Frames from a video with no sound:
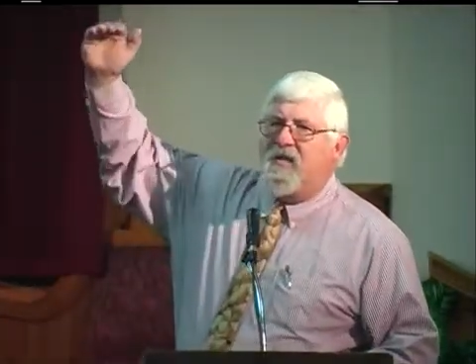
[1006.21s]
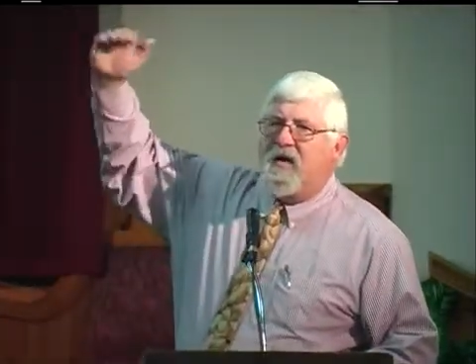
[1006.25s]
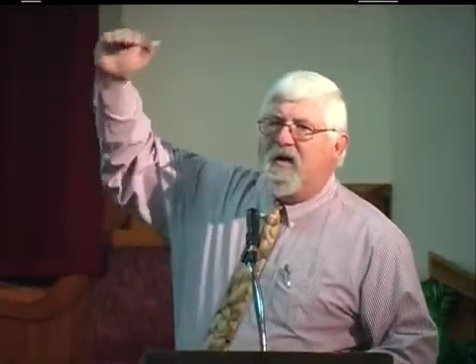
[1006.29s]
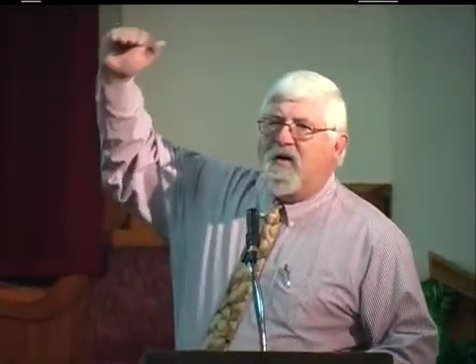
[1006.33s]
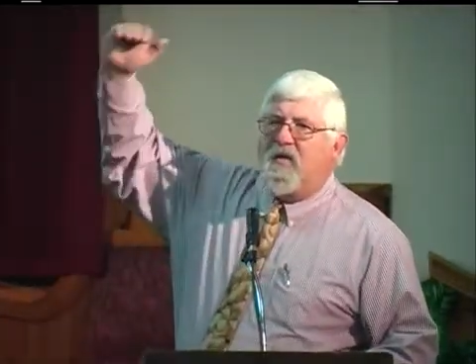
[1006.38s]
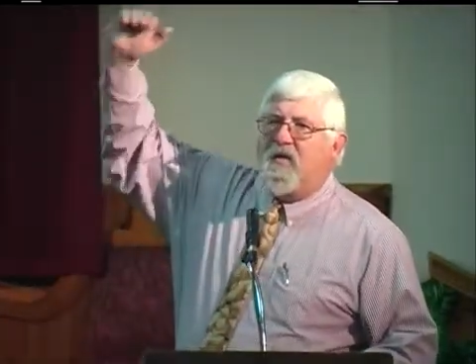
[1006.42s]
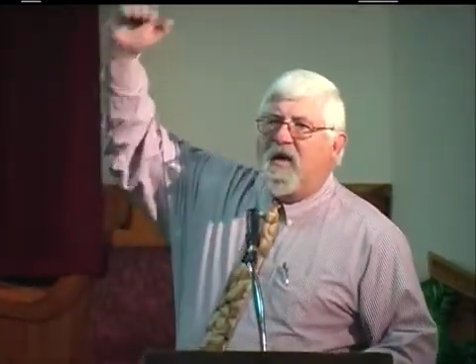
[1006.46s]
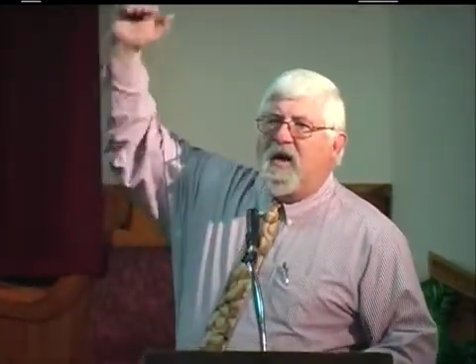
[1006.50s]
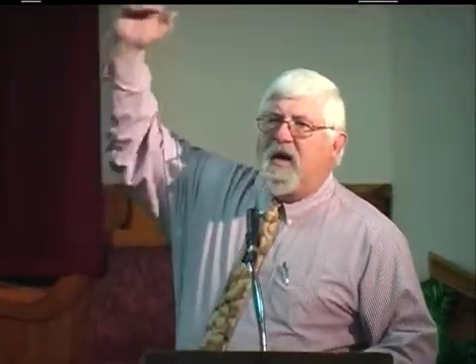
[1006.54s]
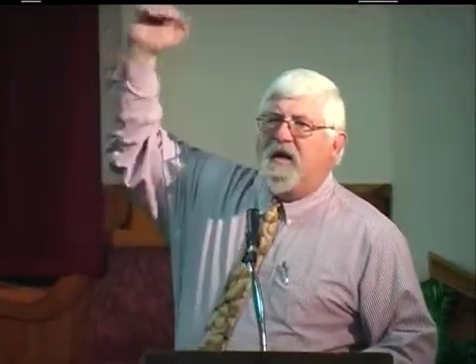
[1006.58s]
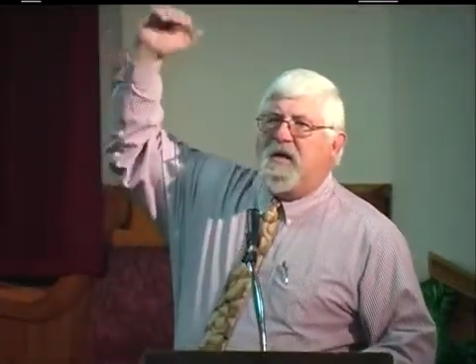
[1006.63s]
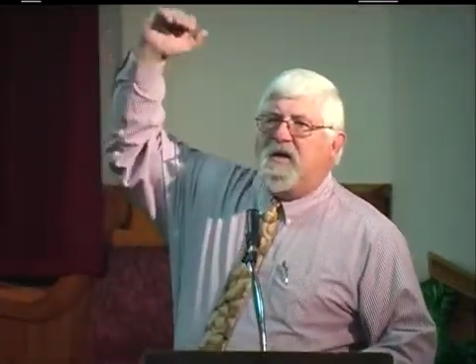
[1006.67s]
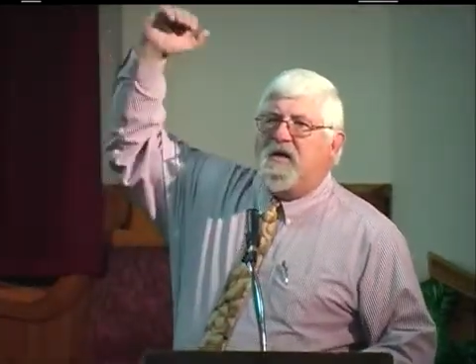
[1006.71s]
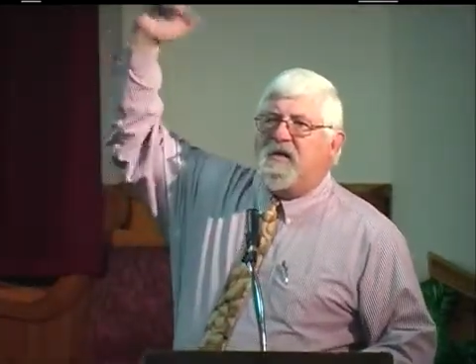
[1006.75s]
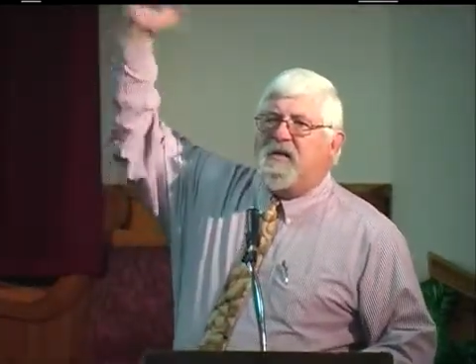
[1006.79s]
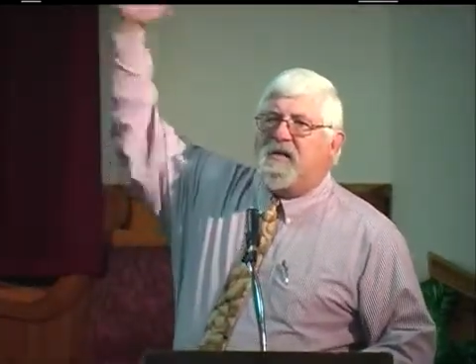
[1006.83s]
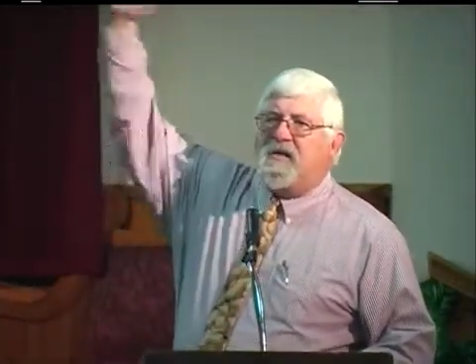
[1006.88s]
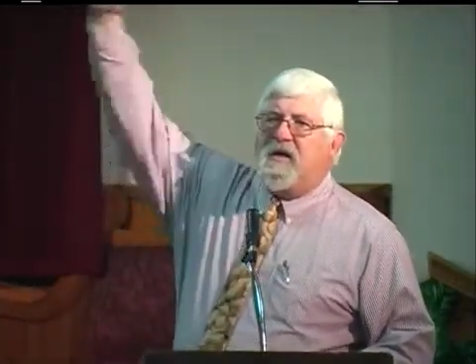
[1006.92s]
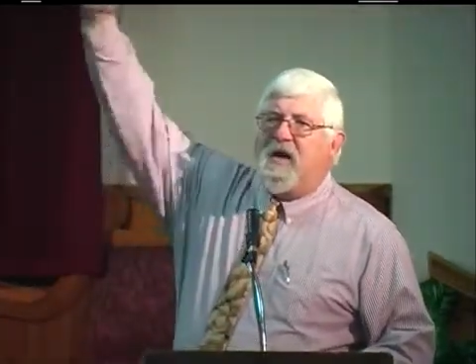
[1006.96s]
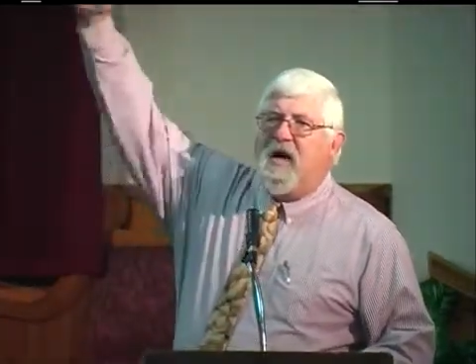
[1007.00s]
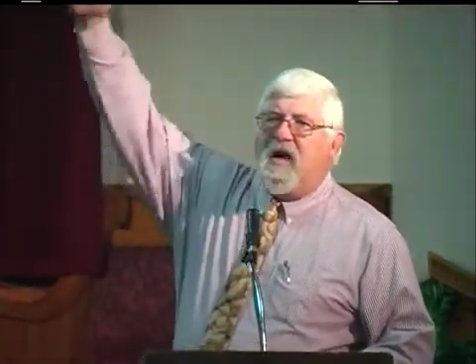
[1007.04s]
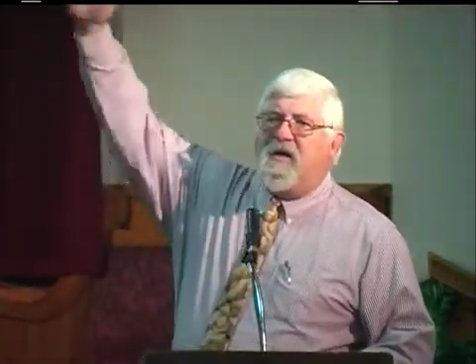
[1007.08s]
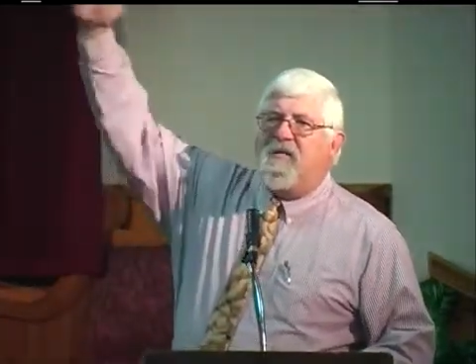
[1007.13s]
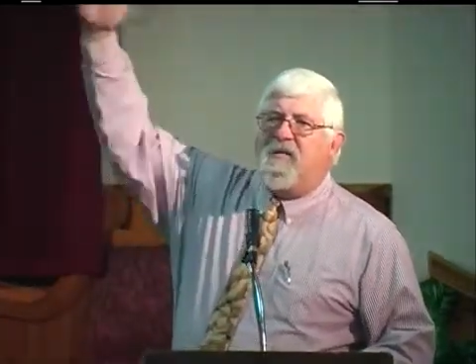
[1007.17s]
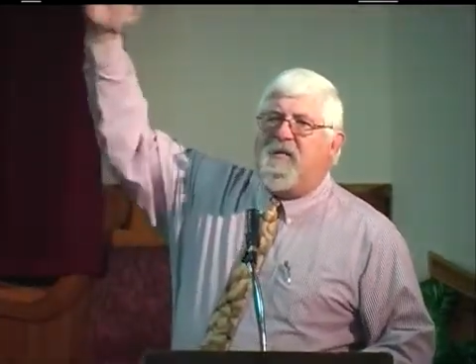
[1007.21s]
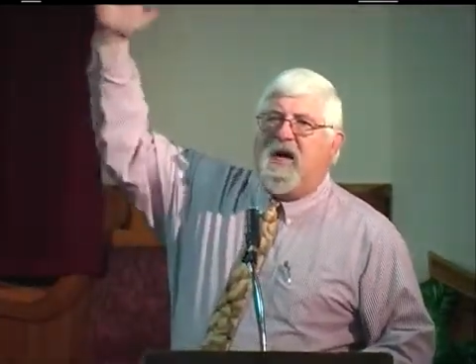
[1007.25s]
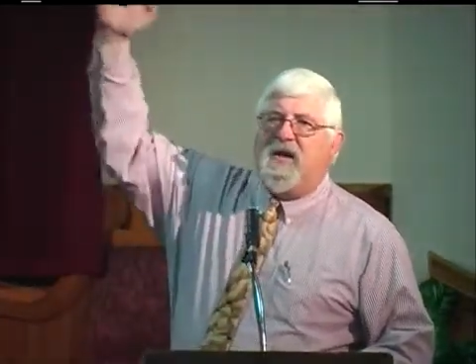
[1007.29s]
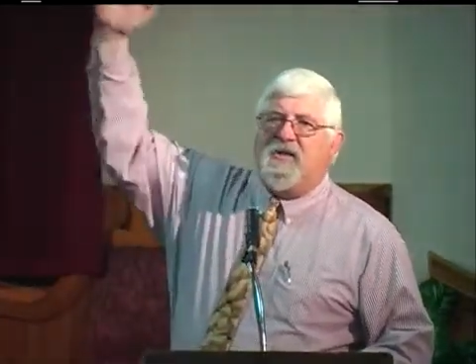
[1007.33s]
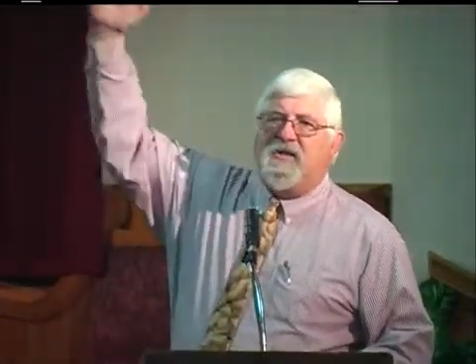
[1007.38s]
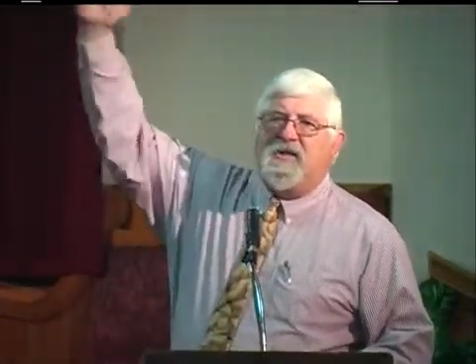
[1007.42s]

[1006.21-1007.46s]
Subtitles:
the grade is set by